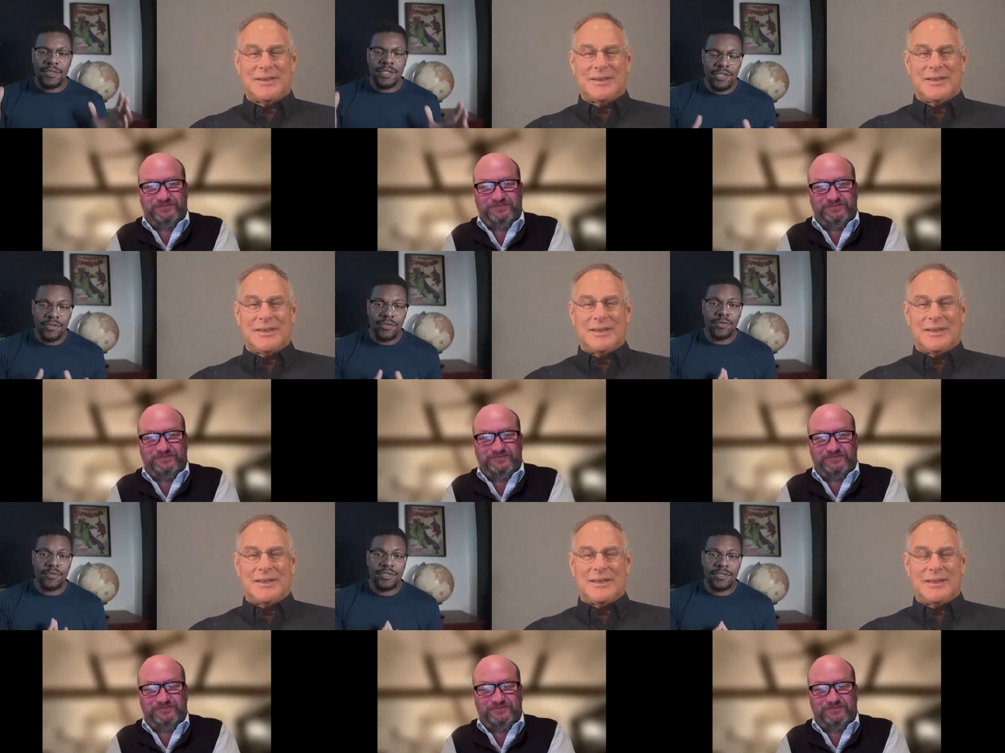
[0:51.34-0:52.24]
Speaker 1: some
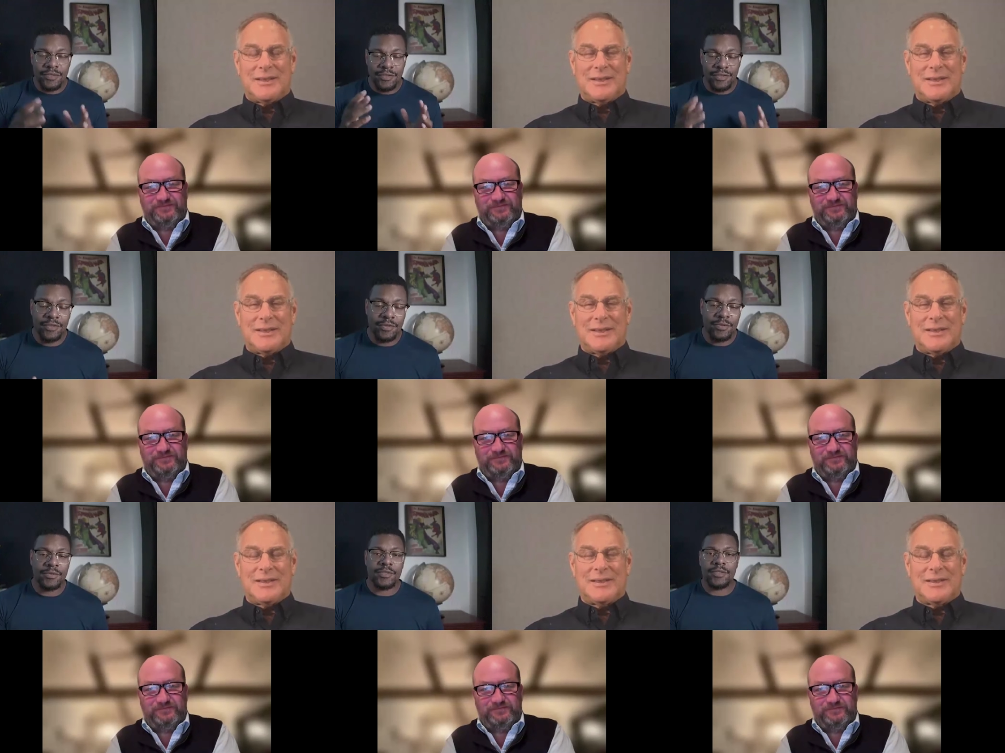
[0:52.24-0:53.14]
huge
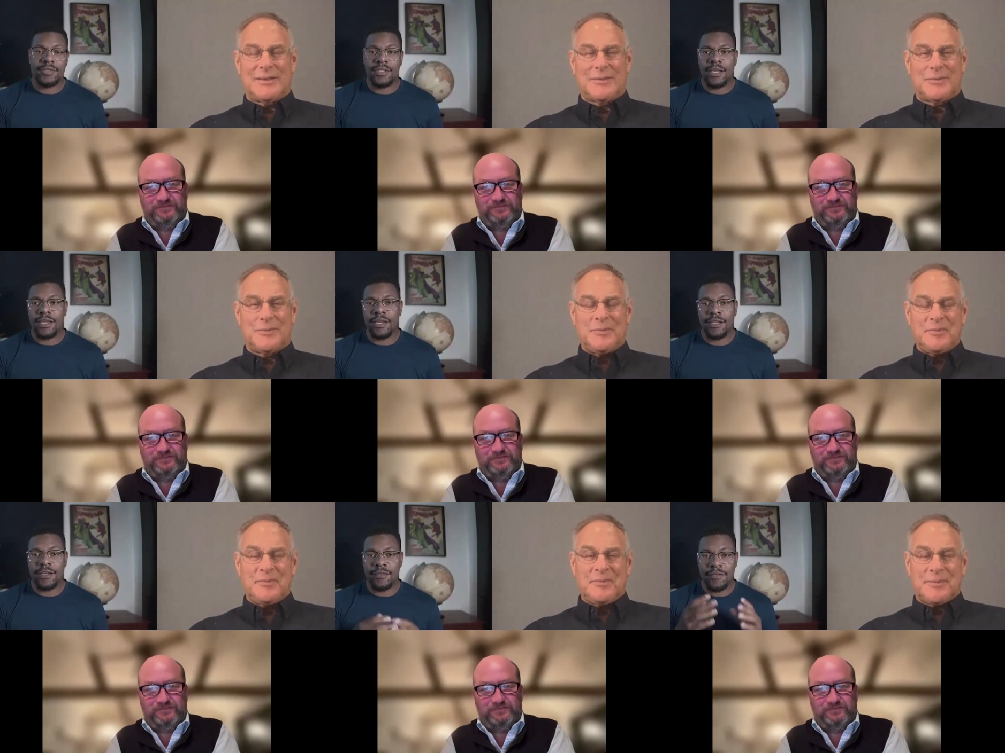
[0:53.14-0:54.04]
news
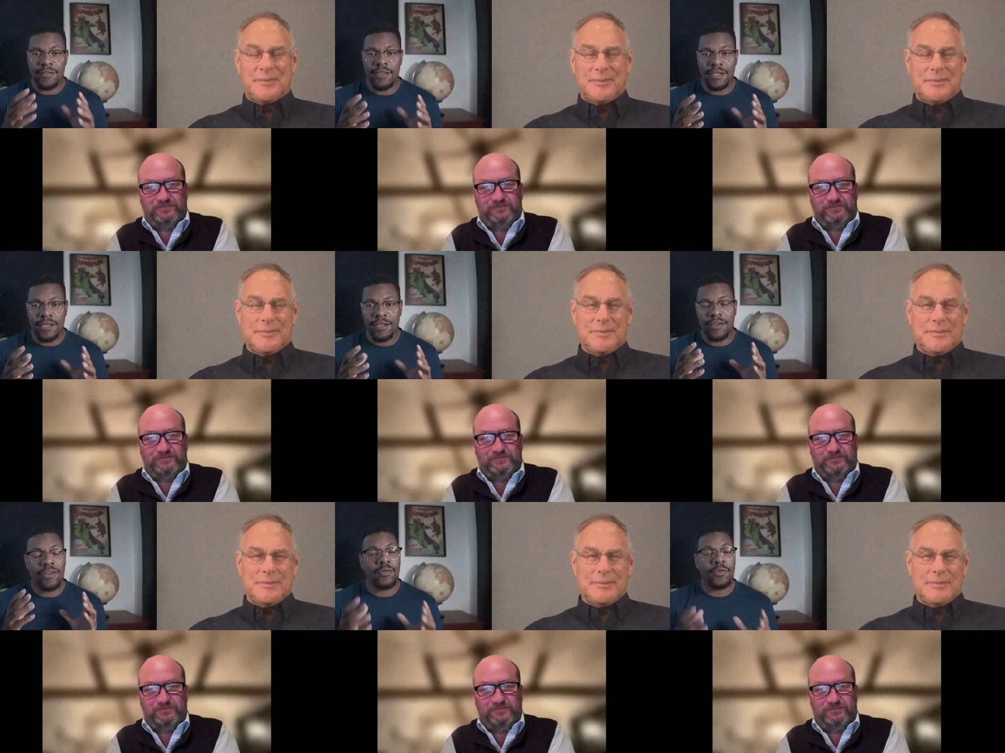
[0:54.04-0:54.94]
in
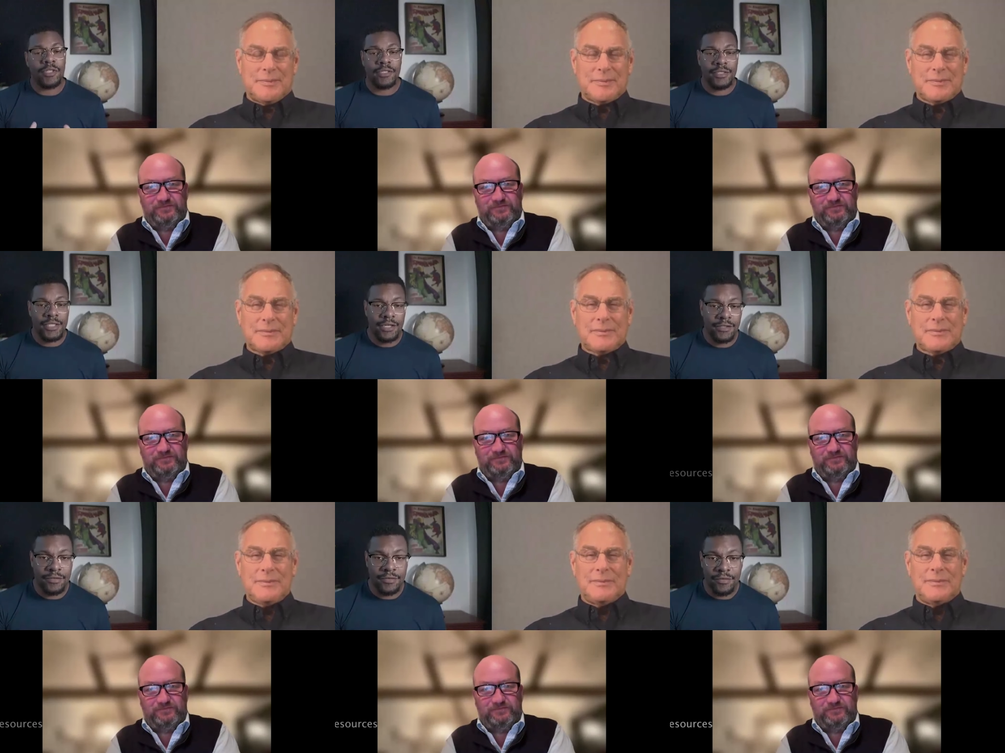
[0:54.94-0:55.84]
the nuclear
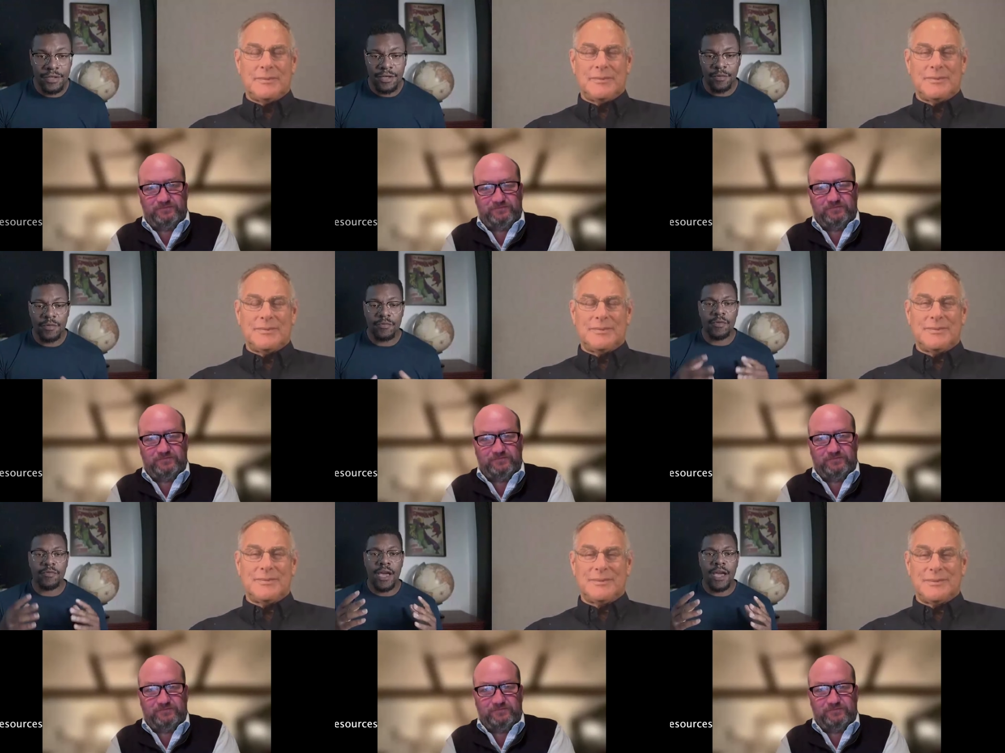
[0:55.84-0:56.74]
sector.
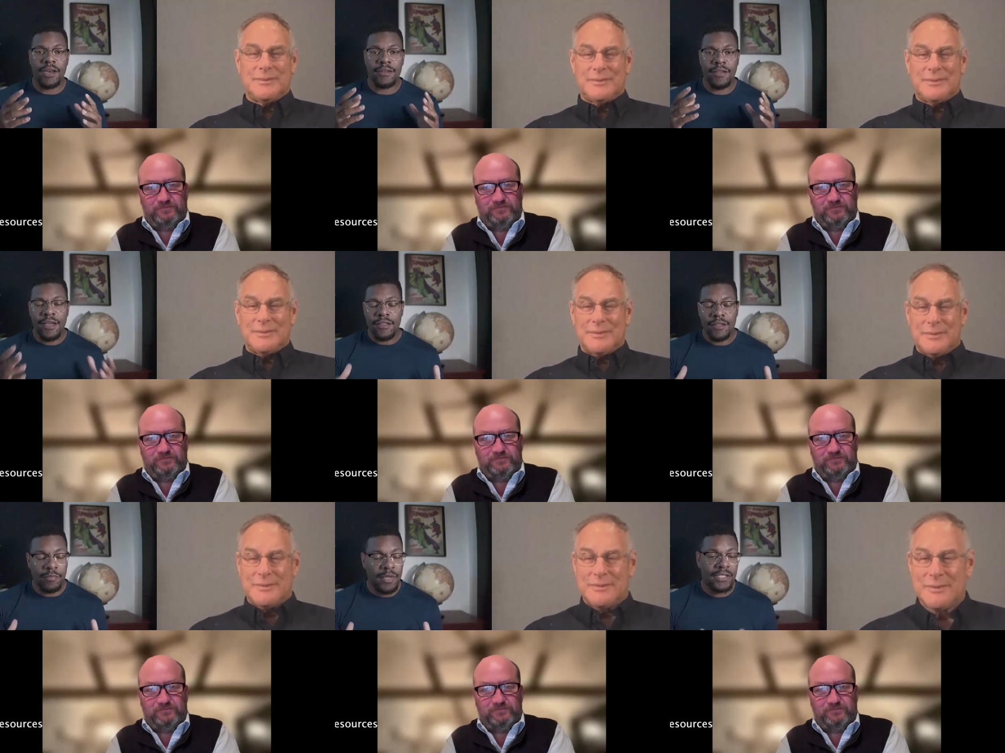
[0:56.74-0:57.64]
We've had
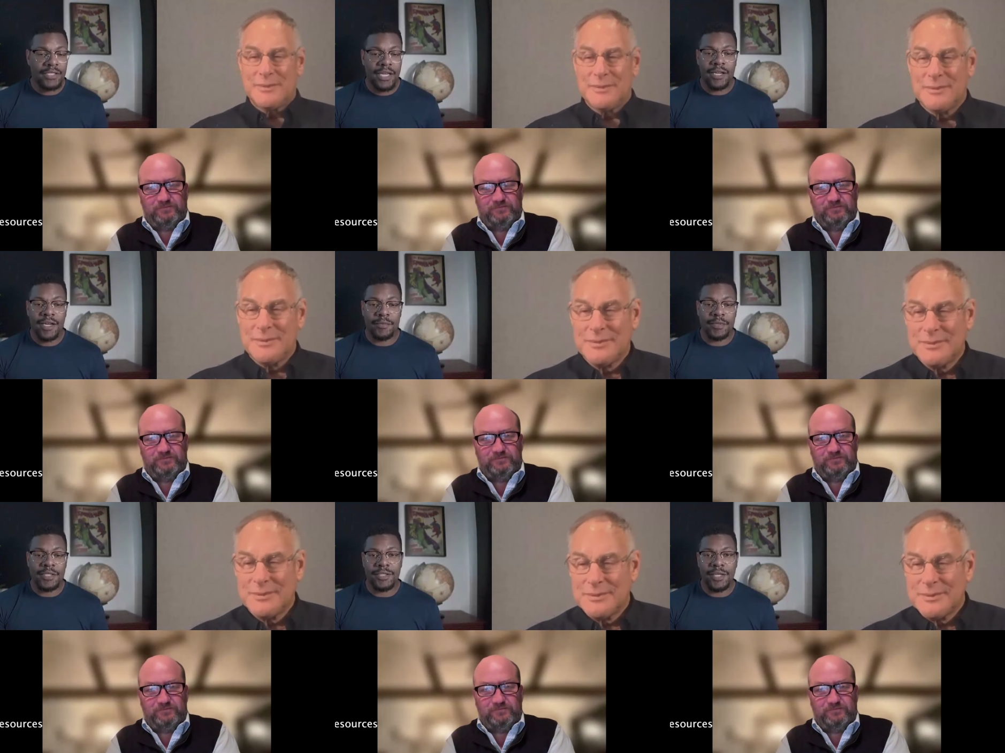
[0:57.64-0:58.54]
the big tech
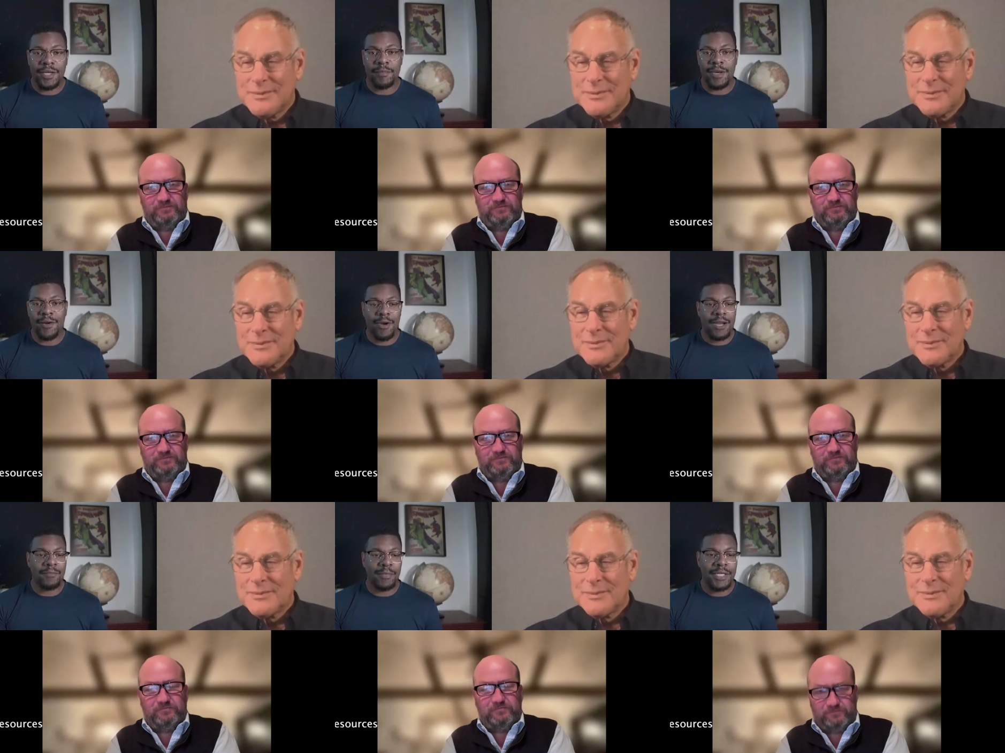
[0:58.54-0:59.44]
companies are coming out
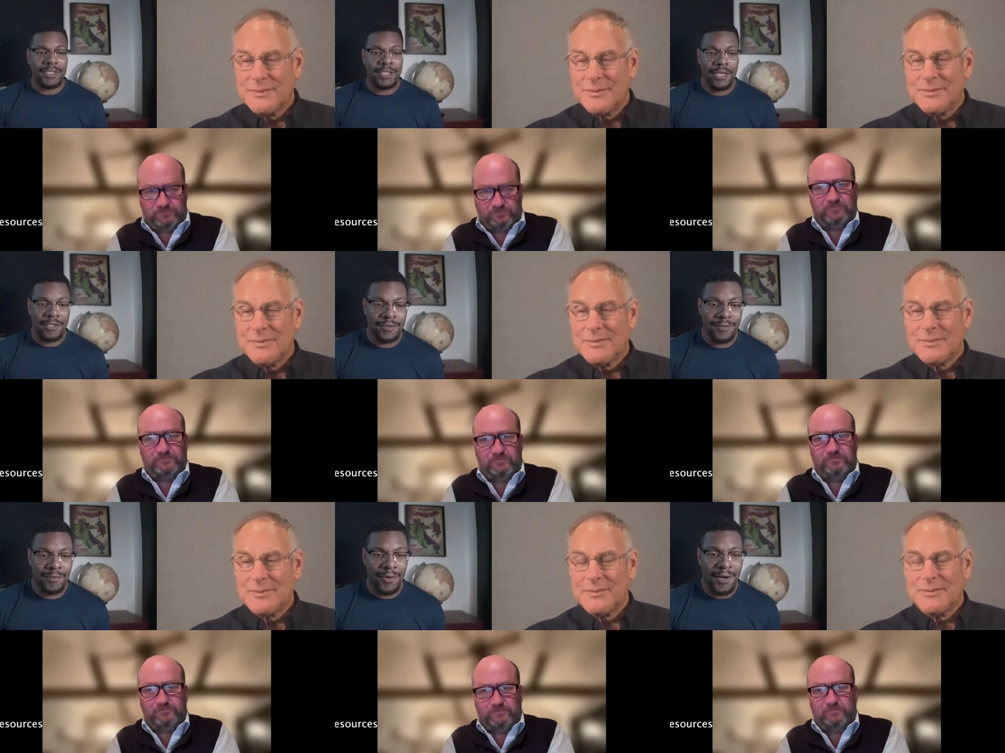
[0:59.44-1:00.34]
writing big
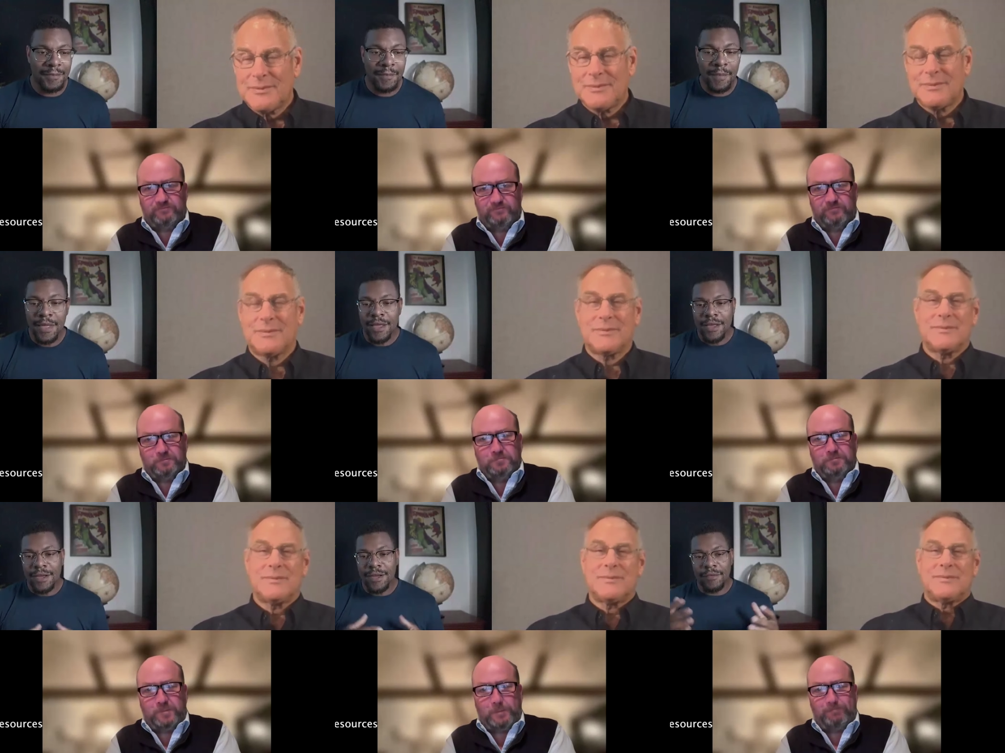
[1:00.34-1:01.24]
checks, right?
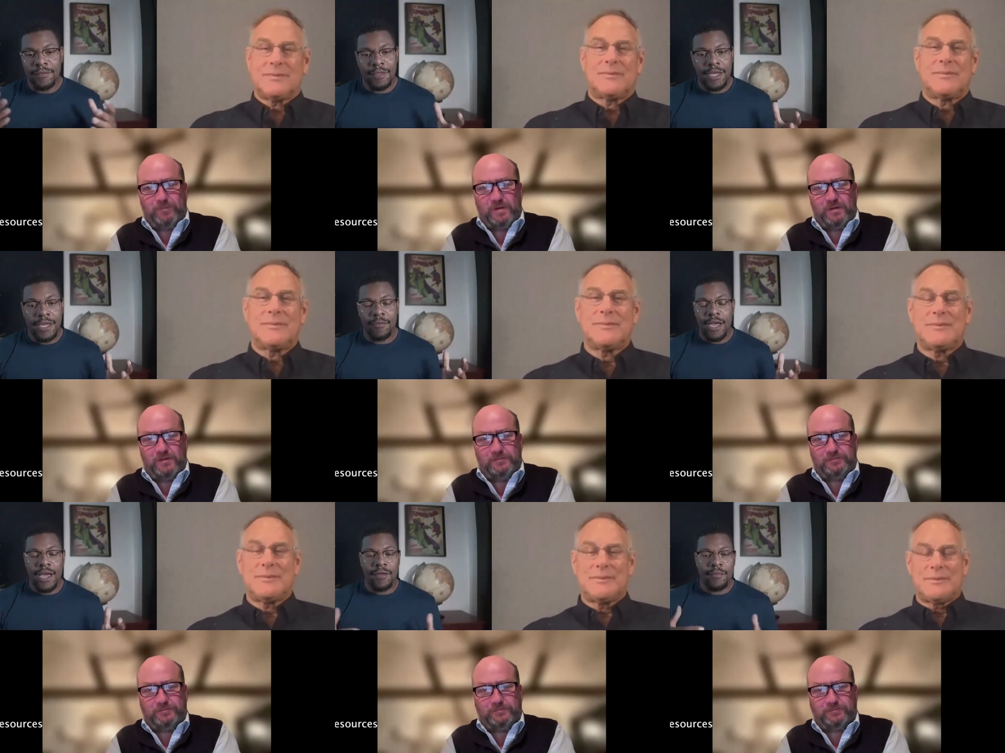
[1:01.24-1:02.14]

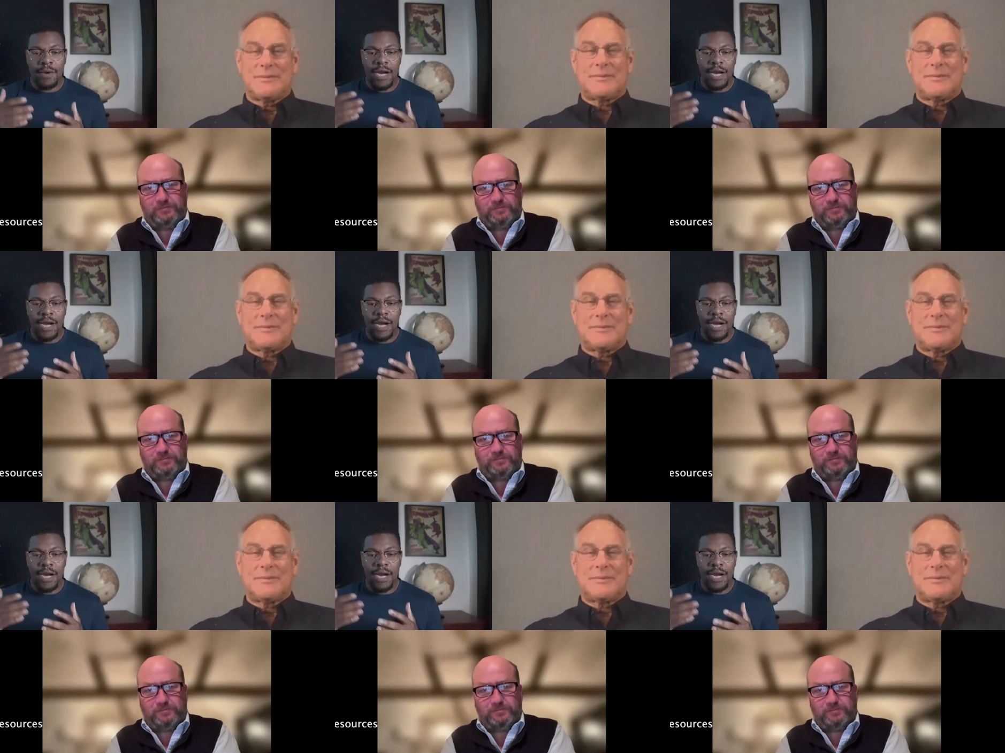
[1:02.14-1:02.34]
We had